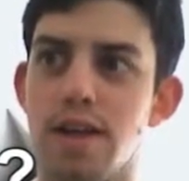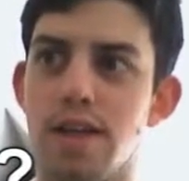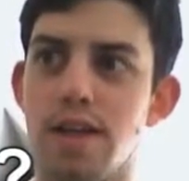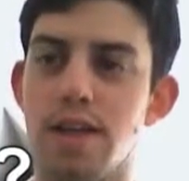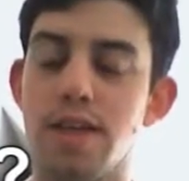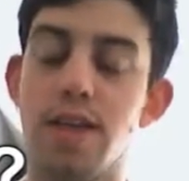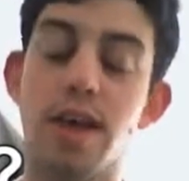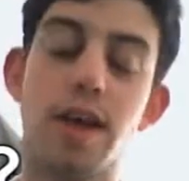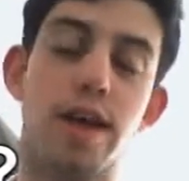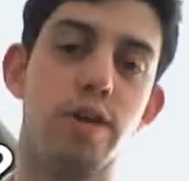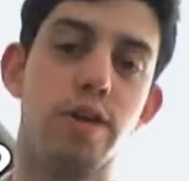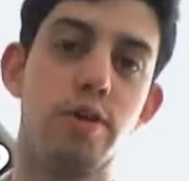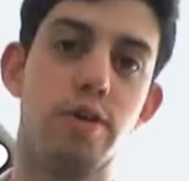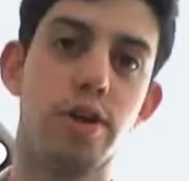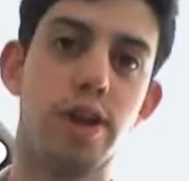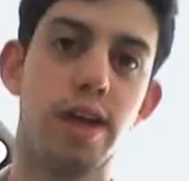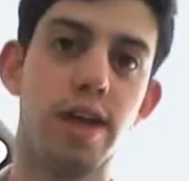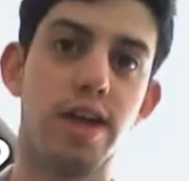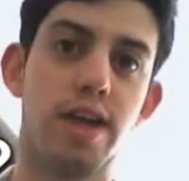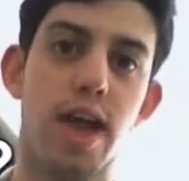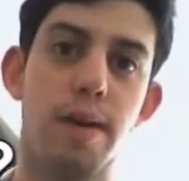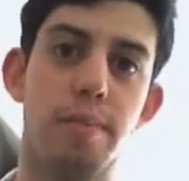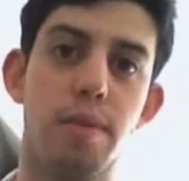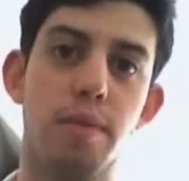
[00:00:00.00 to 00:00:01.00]
yeah, you
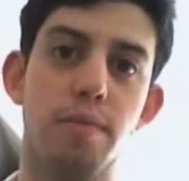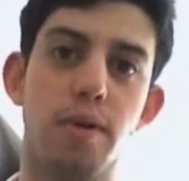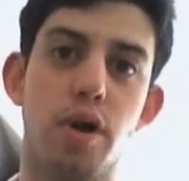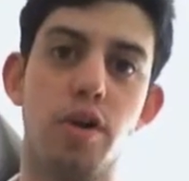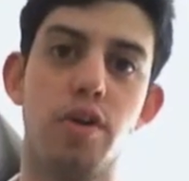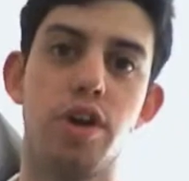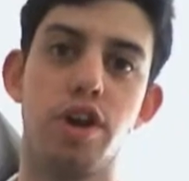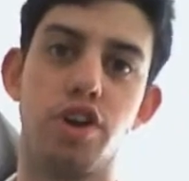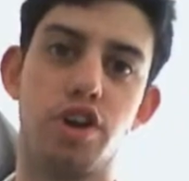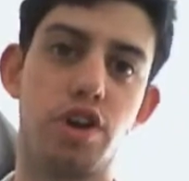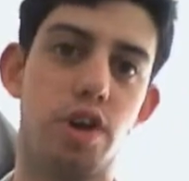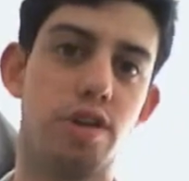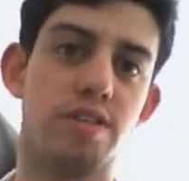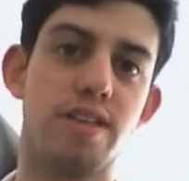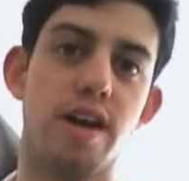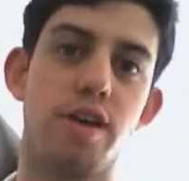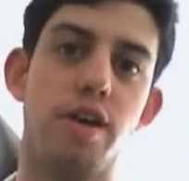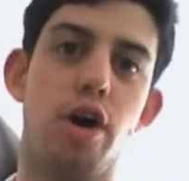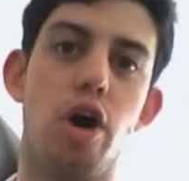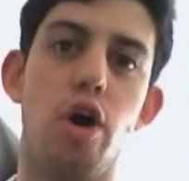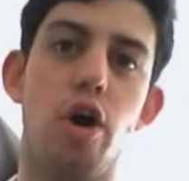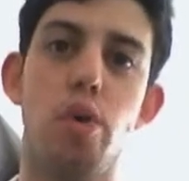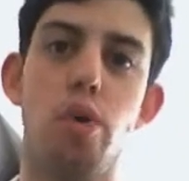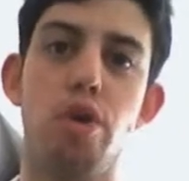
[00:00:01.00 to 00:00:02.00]
click gaming mode, it shuts
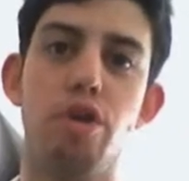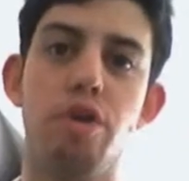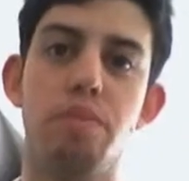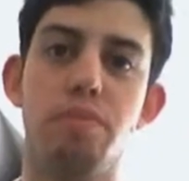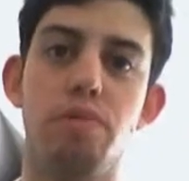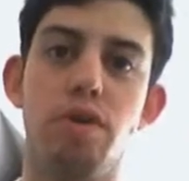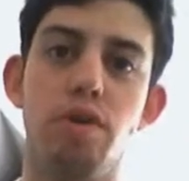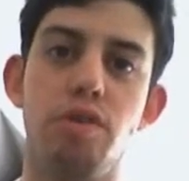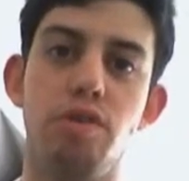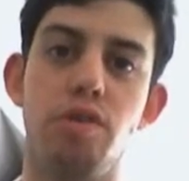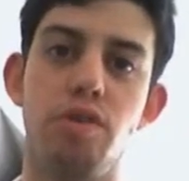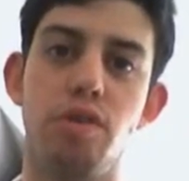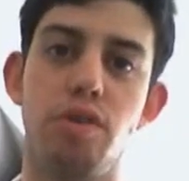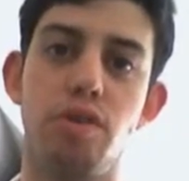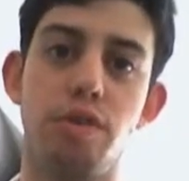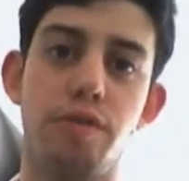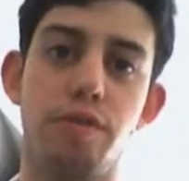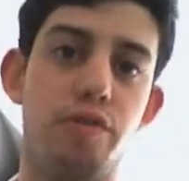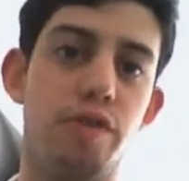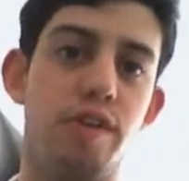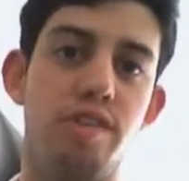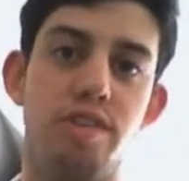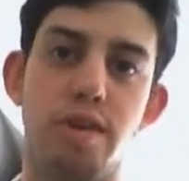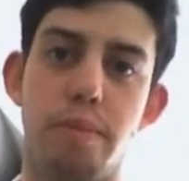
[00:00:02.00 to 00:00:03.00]
down a whole load of processes,
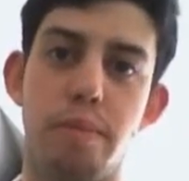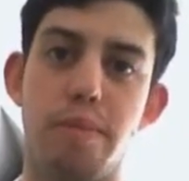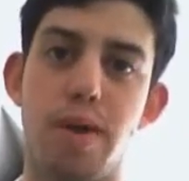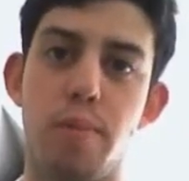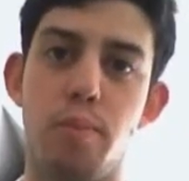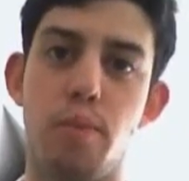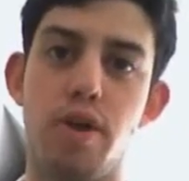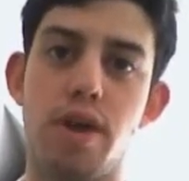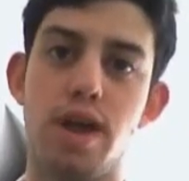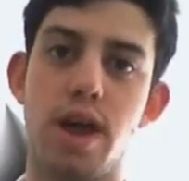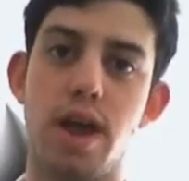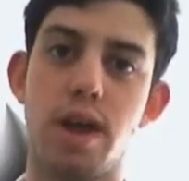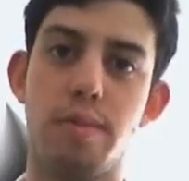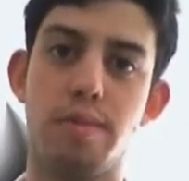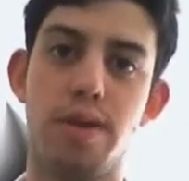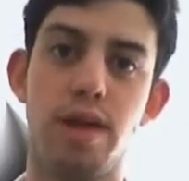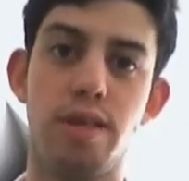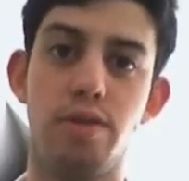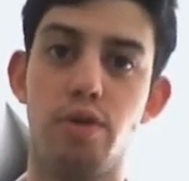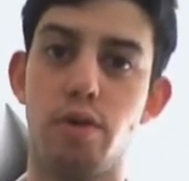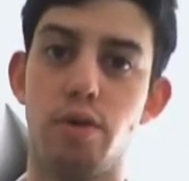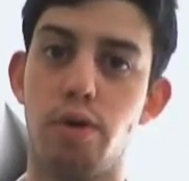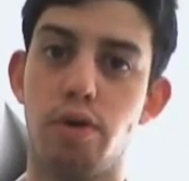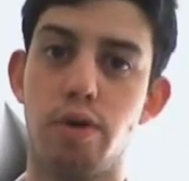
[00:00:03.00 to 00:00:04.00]
frees up memory, and it
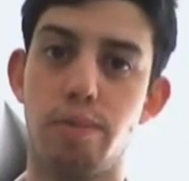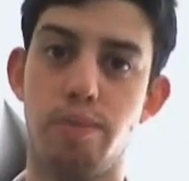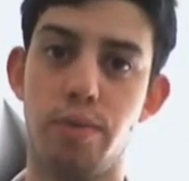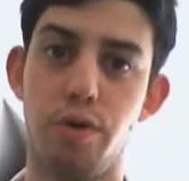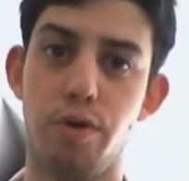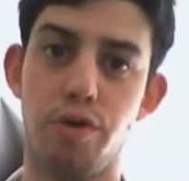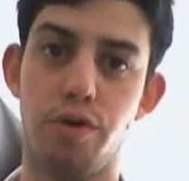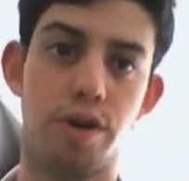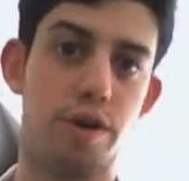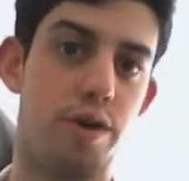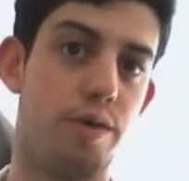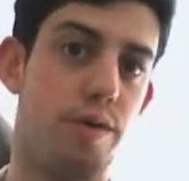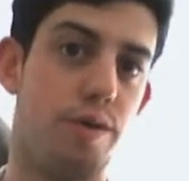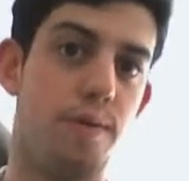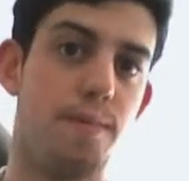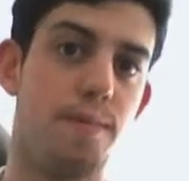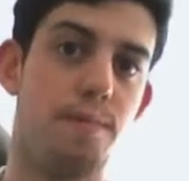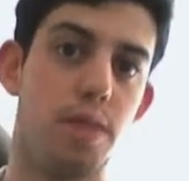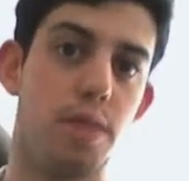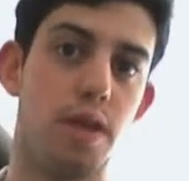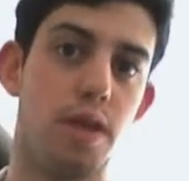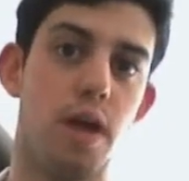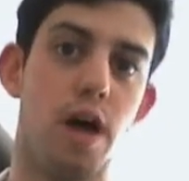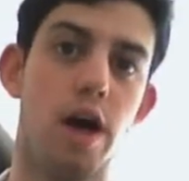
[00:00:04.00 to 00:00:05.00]
means your computer can
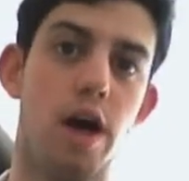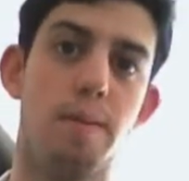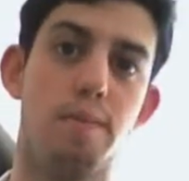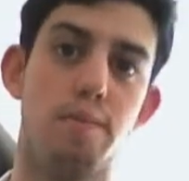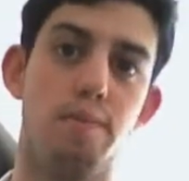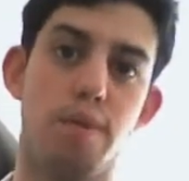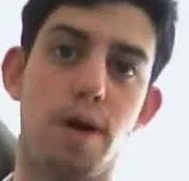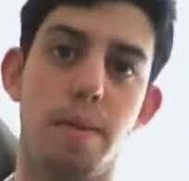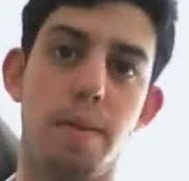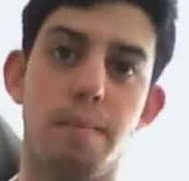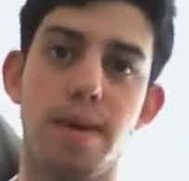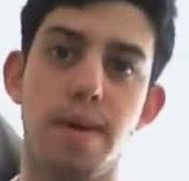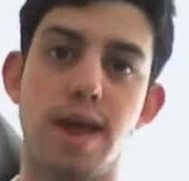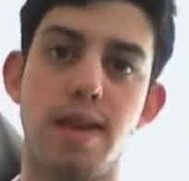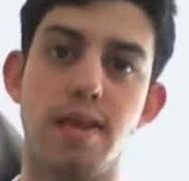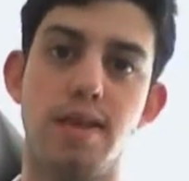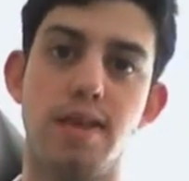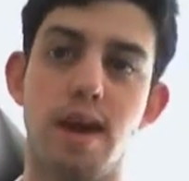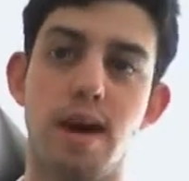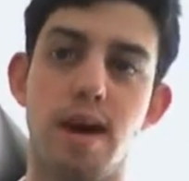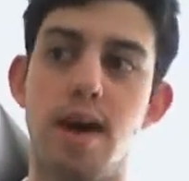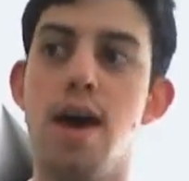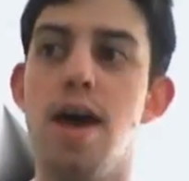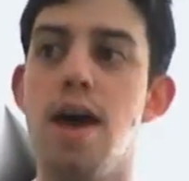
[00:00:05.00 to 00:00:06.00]
run
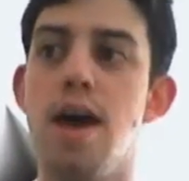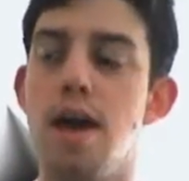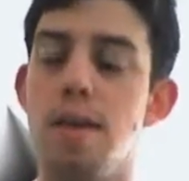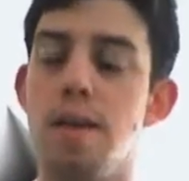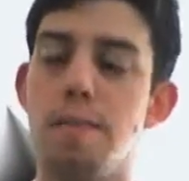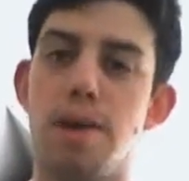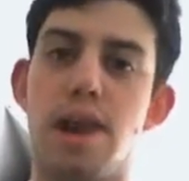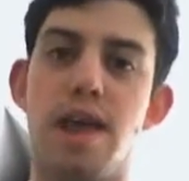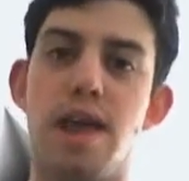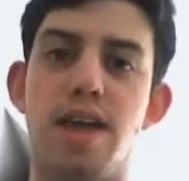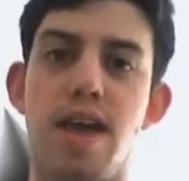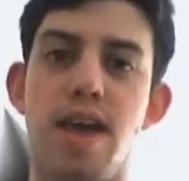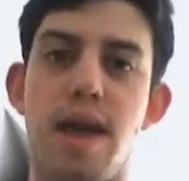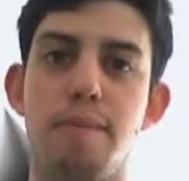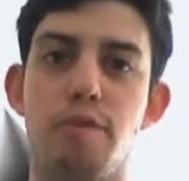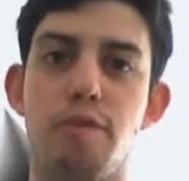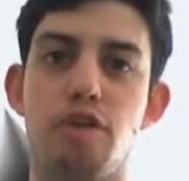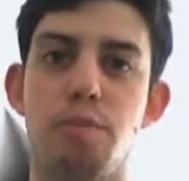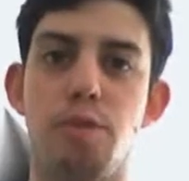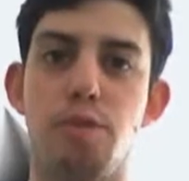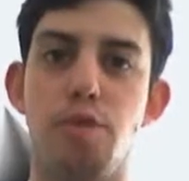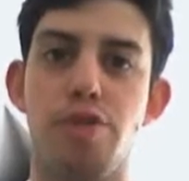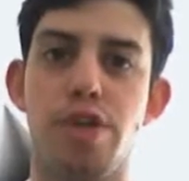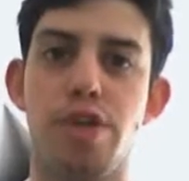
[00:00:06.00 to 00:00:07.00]
better, play games
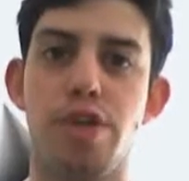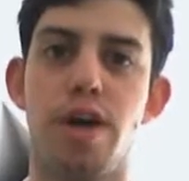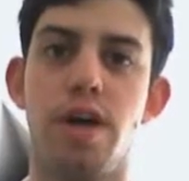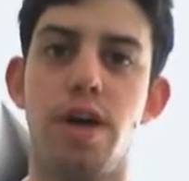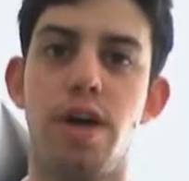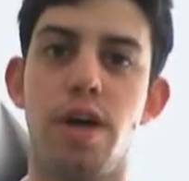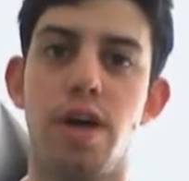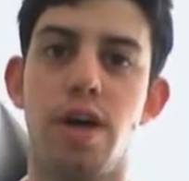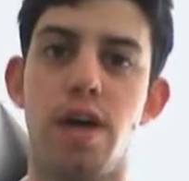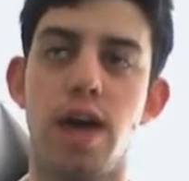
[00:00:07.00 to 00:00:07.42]
smoother.